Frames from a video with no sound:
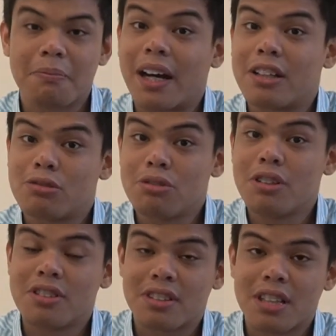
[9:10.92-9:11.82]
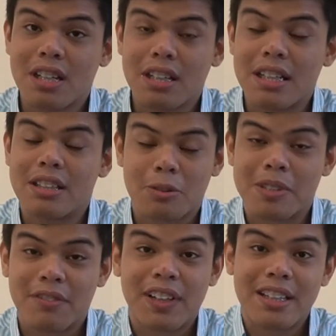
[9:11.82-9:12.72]
of my 2 years stay in,
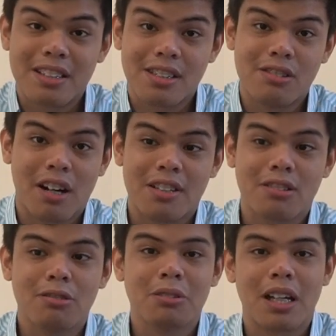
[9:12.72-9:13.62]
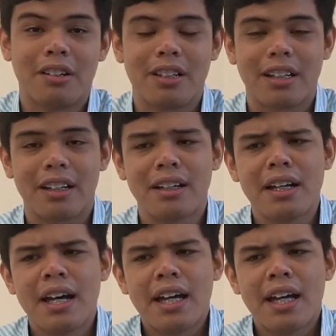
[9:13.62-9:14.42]
specifically in the senior high school area,